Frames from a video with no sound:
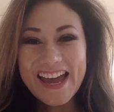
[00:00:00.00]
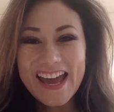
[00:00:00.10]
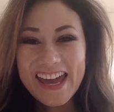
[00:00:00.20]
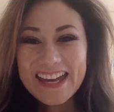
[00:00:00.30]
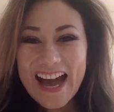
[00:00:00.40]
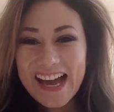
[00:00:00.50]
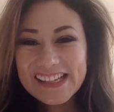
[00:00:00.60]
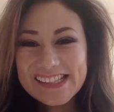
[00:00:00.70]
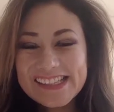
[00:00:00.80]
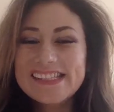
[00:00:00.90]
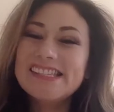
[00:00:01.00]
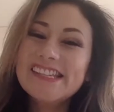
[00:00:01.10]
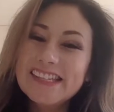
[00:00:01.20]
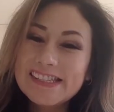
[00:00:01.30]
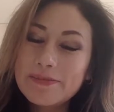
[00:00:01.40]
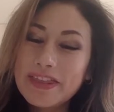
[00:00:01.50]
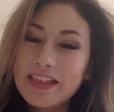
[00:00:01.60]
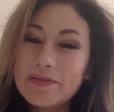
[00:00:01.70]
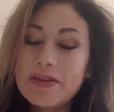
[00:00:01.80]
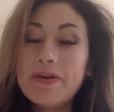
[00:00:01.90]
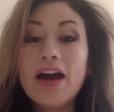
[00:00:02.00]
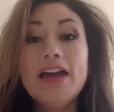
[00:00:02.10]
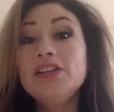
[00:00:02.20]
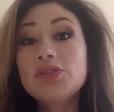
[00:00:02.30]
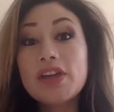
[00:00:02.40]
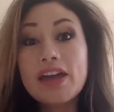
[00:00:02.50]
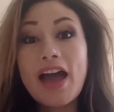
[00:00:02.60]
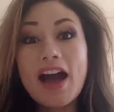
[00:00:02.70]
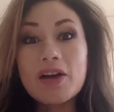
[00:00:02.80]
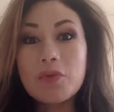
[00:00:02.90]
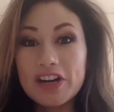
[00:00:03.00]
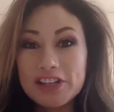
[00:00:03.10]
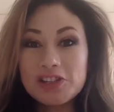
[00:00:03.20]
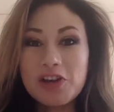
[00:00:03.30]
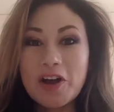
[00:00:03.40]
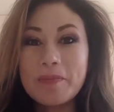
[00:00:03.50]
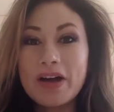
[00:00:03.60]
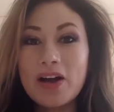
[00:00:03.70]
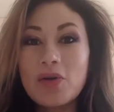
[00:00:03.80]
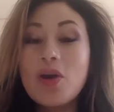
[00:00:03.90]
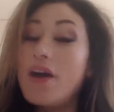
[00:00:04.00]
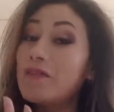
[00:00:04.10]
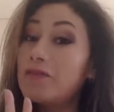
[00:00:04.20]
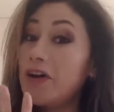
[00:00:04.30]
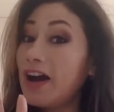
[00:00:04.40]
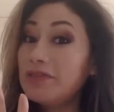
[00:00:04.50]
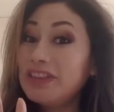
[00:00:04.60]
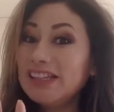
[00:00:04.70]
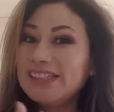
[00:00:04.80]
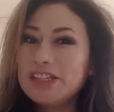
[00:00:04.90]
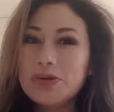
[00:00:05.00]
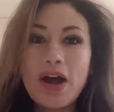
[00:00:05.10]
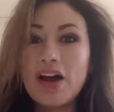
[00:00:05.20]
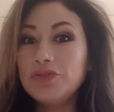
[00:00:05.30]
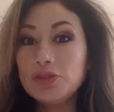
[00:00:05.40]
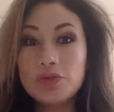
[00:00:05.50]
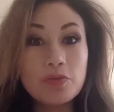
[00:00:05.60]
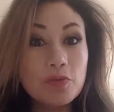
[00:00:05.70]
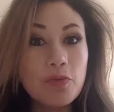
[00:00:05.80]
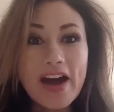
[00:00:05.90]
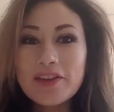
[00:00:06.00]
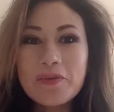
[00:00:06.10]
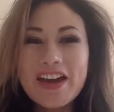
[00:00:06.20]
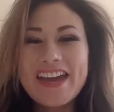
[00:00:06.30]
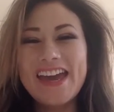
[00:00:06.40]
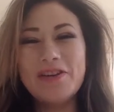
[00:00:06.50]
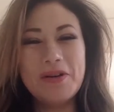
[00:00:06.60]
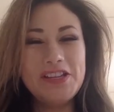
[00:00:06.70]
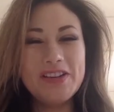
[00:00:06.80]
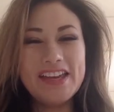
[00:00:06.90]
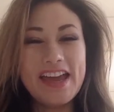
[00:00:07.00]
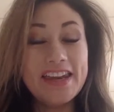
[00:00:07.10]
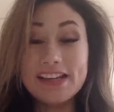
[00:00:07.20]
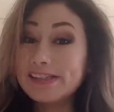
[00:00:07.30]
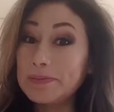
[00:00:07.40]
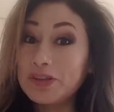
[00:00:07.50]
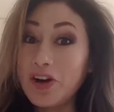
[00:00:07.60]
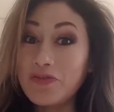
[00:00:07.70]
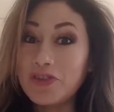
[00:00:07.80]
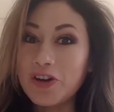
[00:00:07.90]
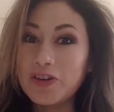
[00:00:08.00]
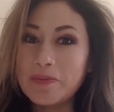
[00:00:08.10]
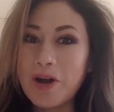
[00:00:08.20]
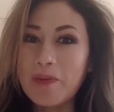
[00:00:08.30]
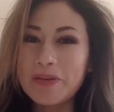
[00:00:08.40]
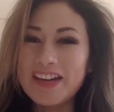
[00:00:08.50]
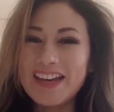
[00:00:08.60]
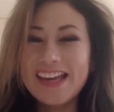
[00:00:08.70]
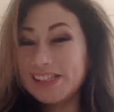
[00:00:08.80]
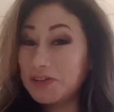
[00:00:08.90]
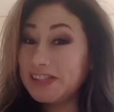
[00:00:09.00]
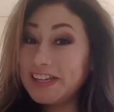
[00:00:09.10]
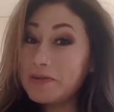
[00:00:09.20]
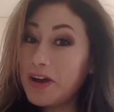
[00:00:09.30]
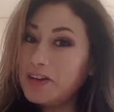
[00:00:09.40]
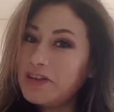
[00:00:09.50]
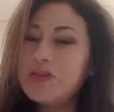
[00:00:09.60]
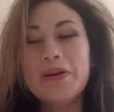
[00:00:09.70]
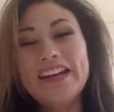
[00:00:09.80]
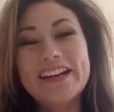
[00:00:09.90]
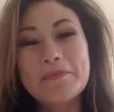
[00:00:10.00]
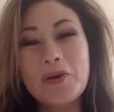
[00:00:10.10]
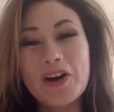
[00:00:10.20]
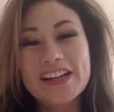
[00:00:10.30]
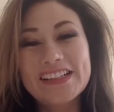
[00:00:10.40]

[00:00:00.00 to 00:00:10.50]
Hey guys, this is Elizabeth Lariva, and today I wanted to talk about 5 things that you have to do right away when you get an accepted offer on a property. So stick around if you want to learn more.